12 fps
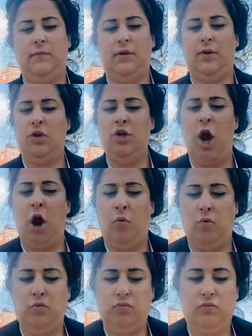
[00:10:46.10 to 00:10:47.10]
No,
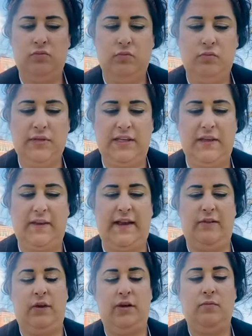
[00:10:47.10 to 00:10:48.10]
said the
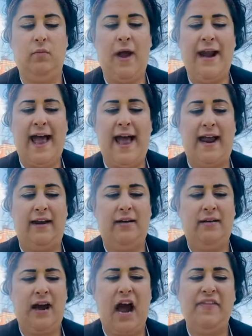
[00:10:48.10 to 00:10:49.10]
landlord. Why not?
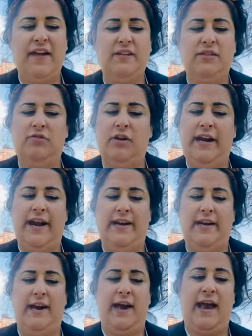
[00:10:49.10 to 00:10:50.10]
I think it's a great
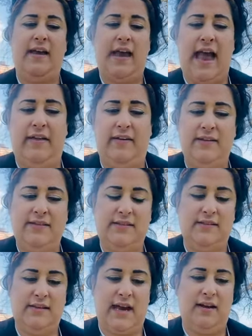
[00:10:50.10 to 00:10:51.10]
idea, Alice said.